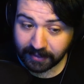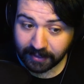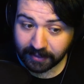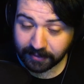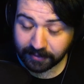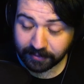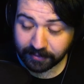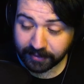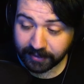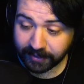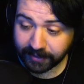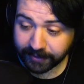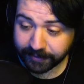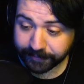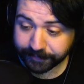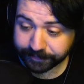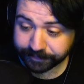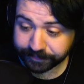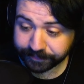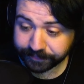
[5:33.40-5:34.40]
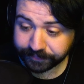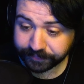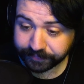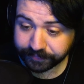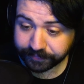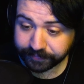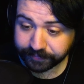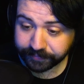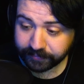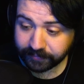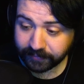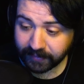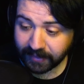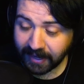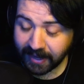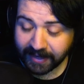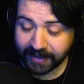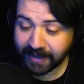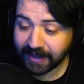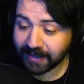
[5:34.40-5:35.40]
I don't know.
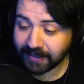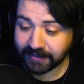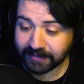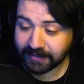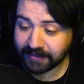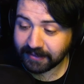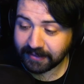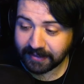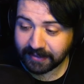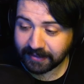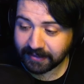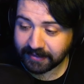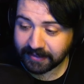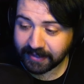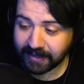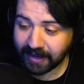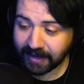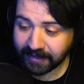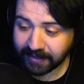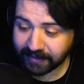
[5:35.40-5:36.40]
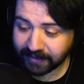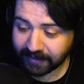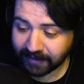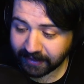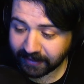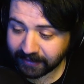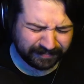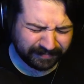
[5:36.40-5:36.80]
I can't see anything.